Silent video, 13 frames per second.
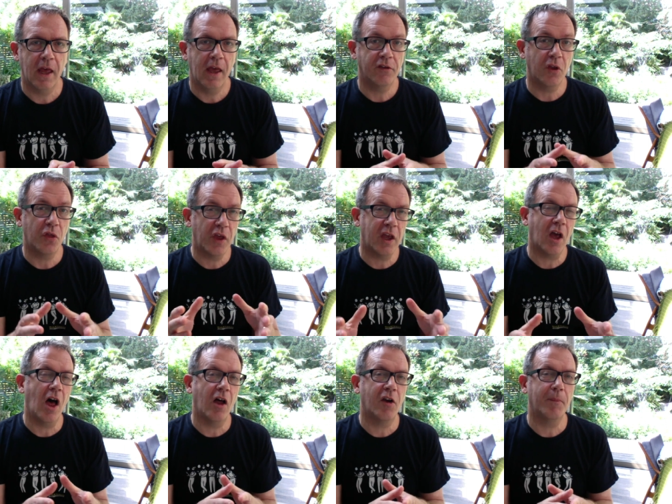So think
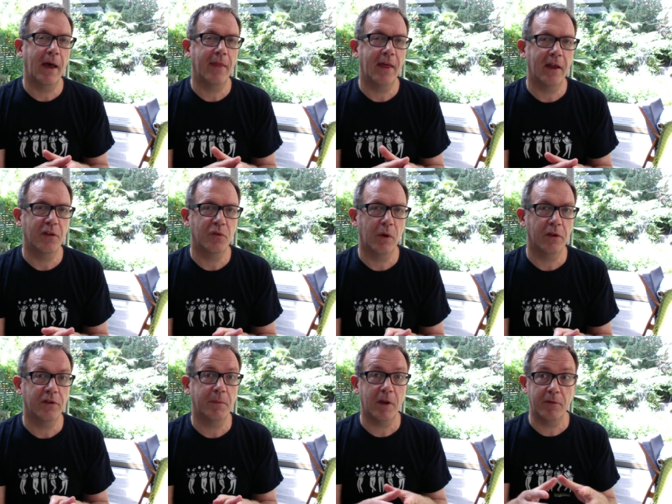hard about that as well.
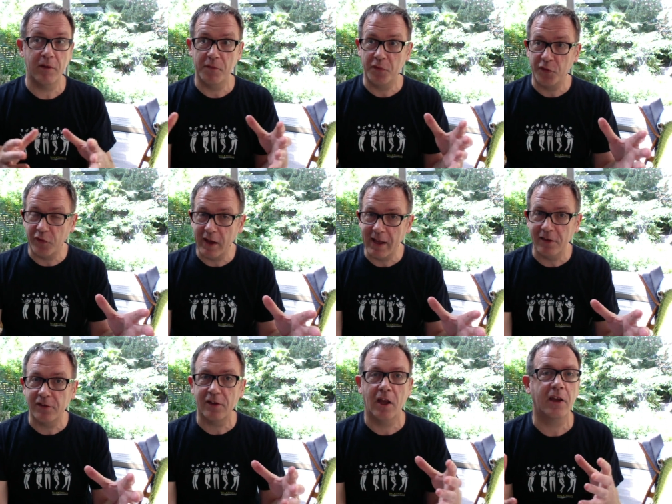Sometimes it
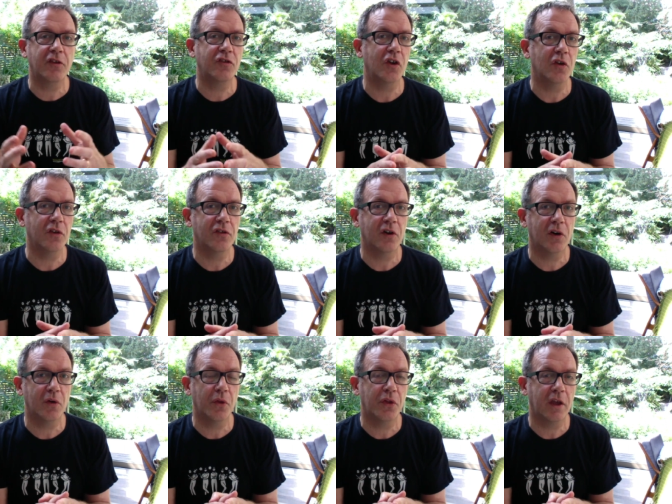feels like students are
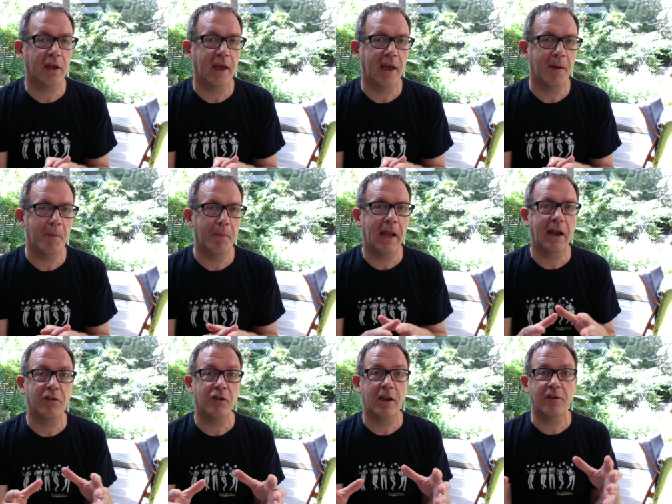all thinking, but
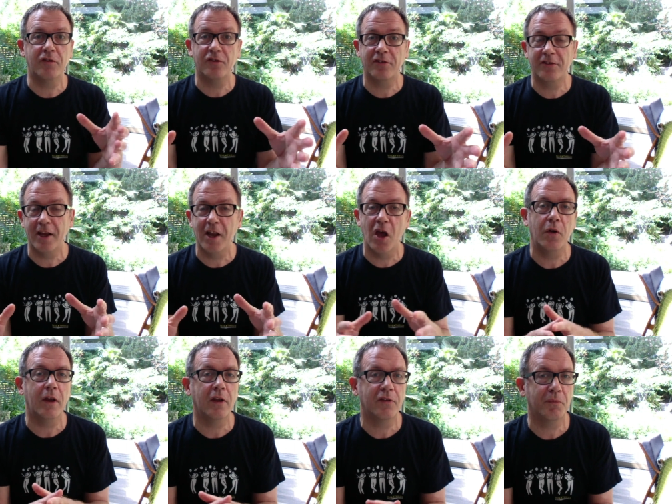actually it's still
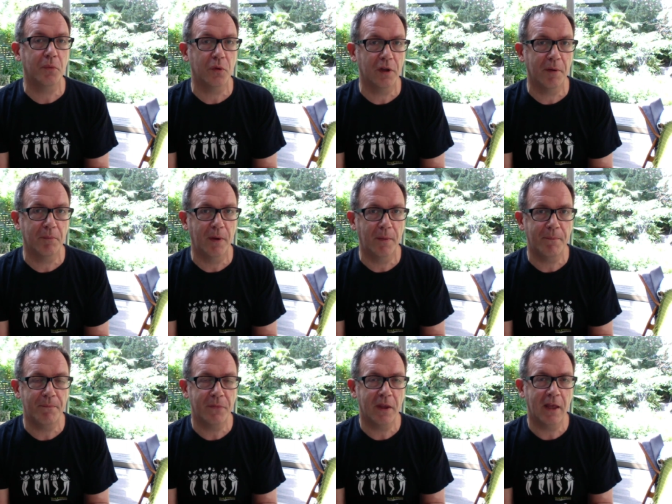only a small number.
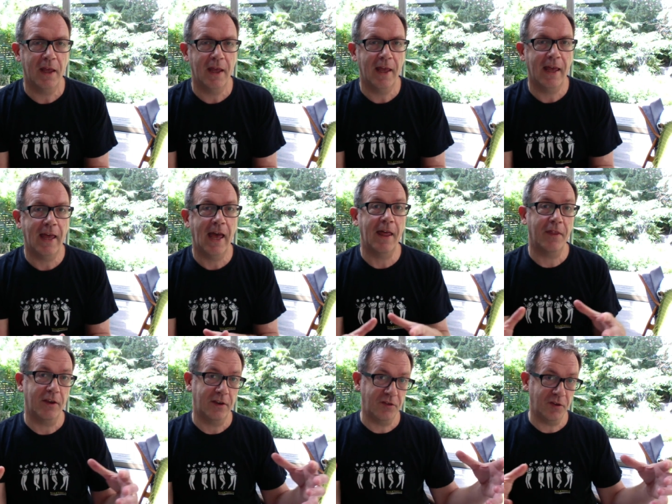And the
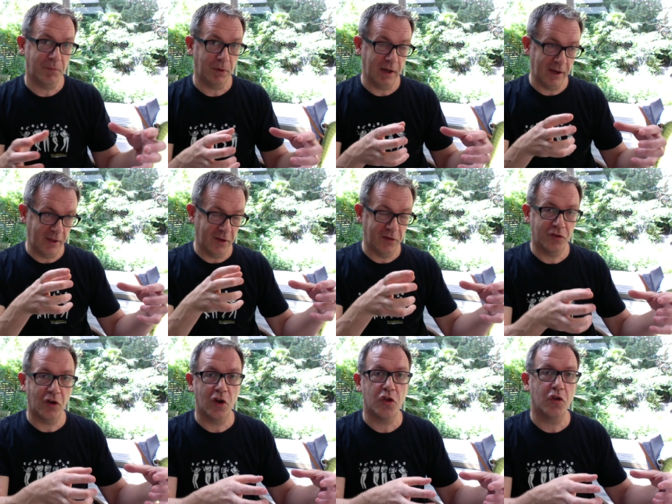discipline and the
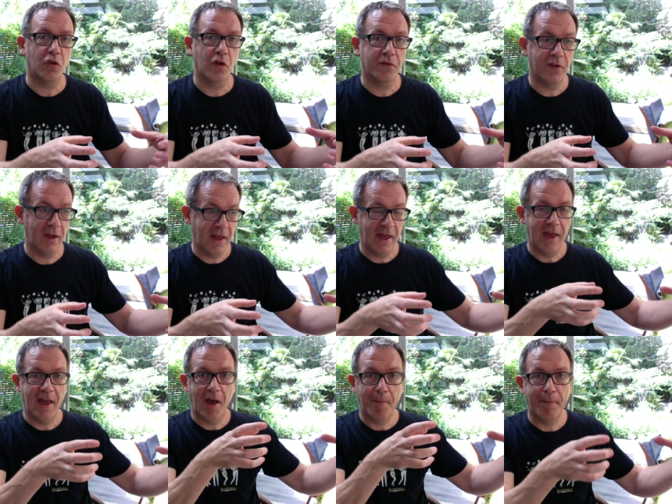structure of
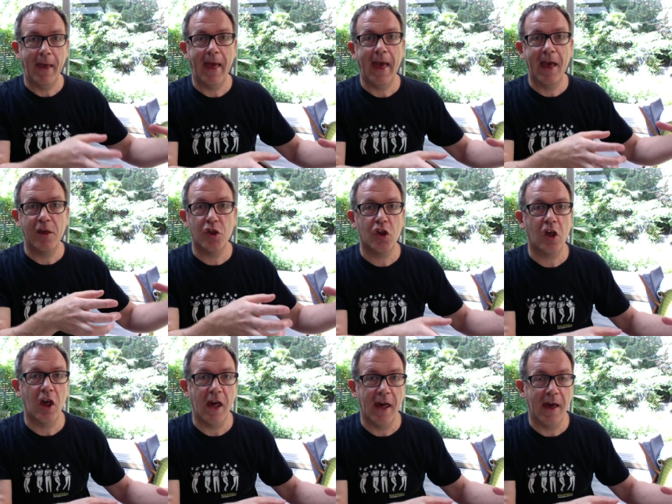a pair
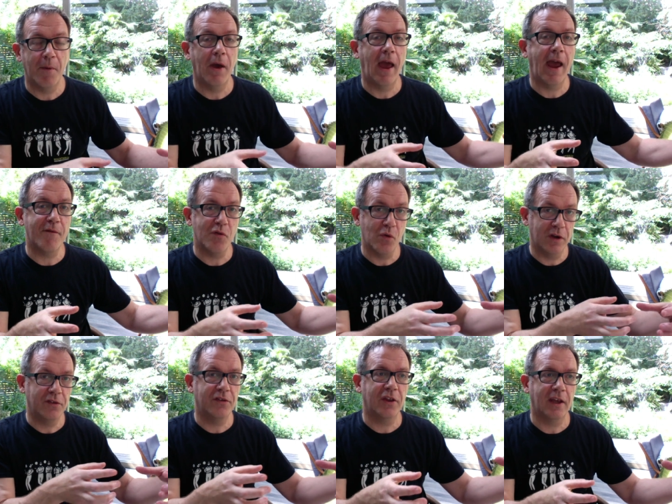share where everyone
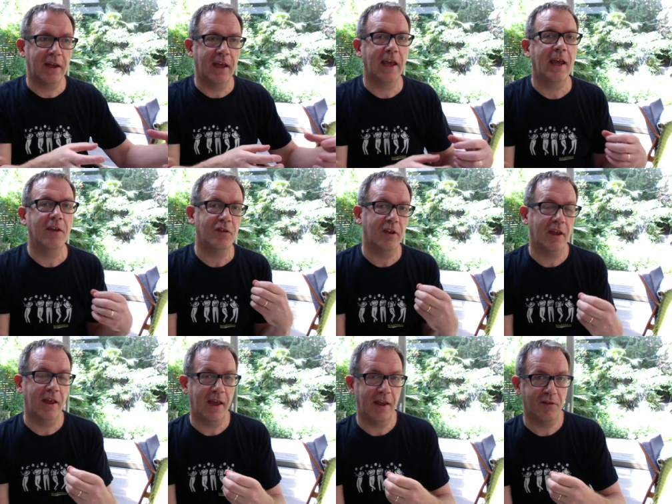is thinking is
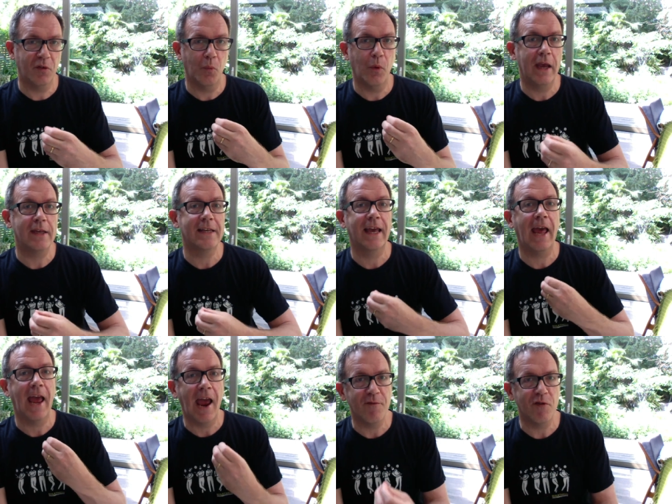the way to get
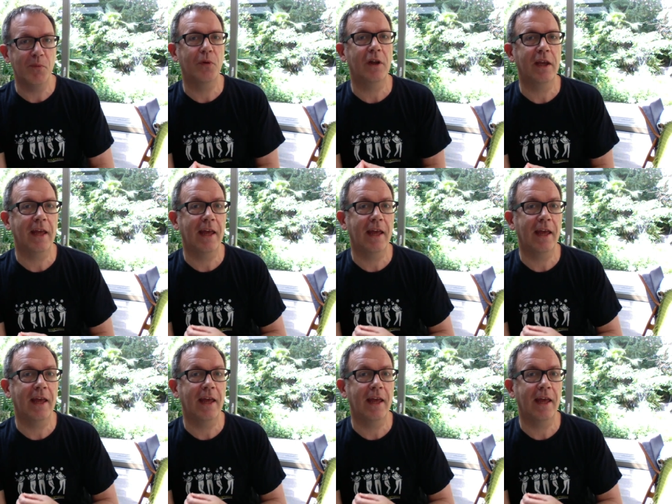everybody